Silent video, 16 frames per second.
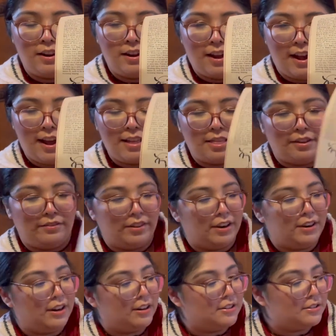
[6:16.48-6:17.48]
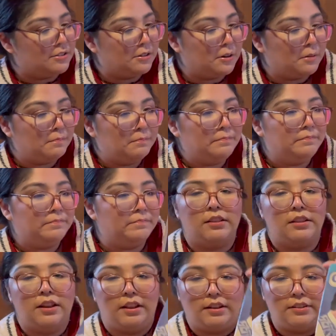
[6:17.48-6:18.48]
I love that dinosaur.
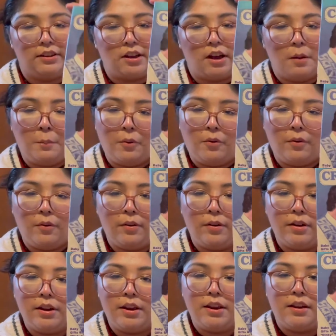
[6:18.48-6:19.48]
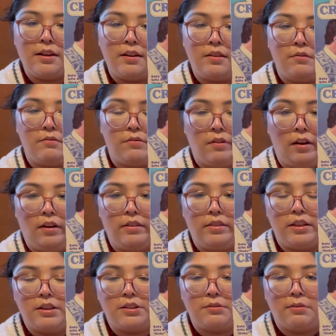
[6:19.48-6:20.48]
I like the couple in front of
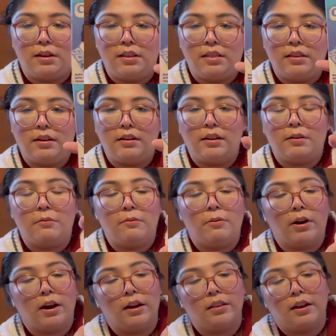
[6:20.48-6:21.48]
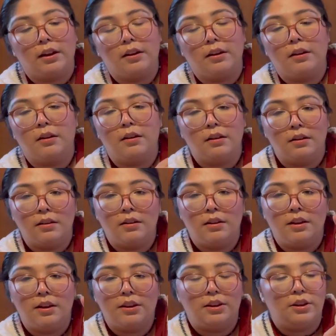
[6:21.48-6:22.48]
this one. They're like wearing like
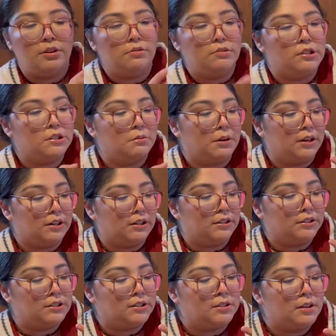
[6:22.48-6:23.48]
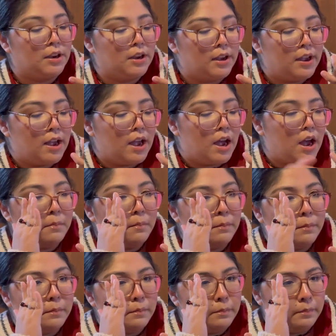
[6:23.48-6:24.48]
cute sweaters.
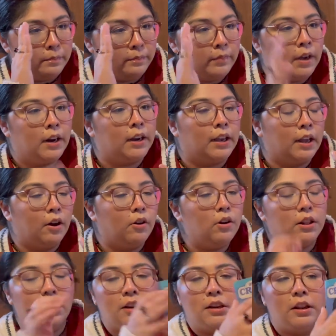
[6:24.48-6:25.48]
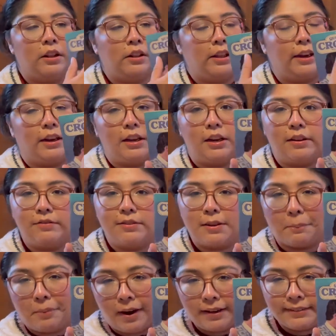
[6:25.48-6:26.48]
And again, oh, and then like it gives the
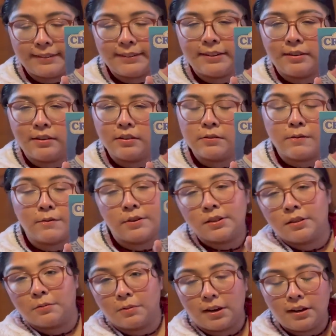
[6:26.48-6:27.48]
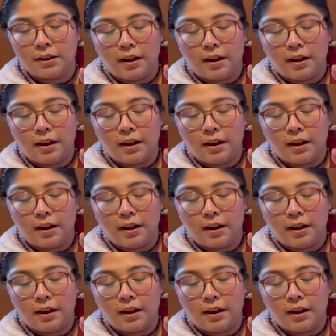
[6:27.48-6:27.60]
price here. It's almost $3.